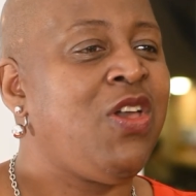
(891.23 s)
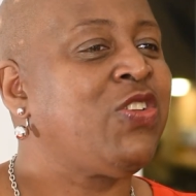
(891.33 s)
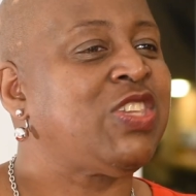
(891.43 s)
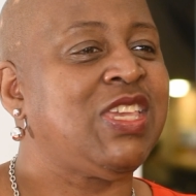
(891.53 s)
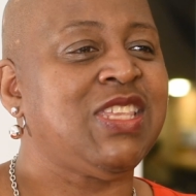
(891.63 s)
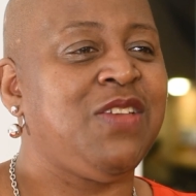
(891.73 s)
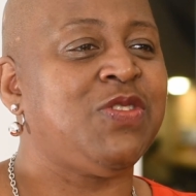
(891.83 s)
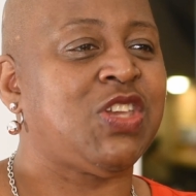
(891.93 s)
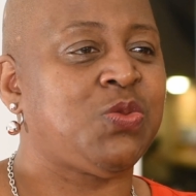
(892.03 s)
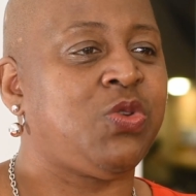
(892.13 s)
Because it isn't
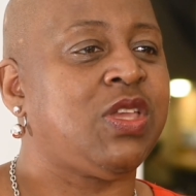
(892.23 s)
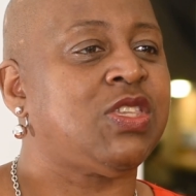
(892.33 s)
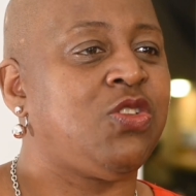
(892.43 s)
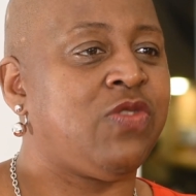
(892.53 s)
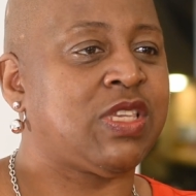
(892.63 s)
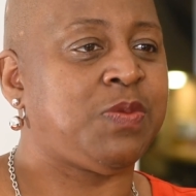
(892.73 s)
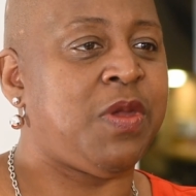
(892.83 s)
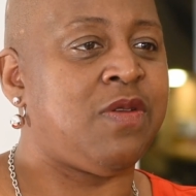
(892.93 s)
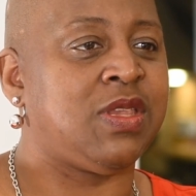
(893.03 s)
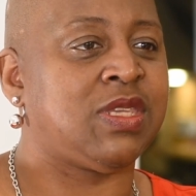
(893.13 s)
even just what it is that you're
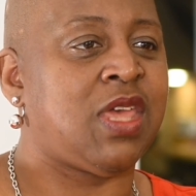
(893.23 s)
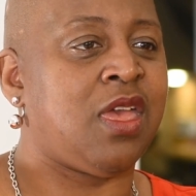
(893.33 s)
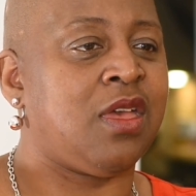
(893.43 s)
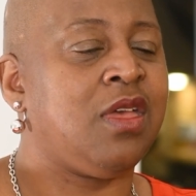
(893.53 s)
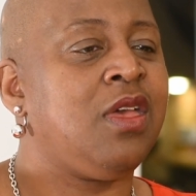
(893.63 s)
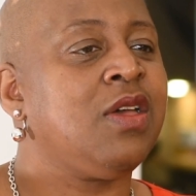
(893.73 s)
experiencing.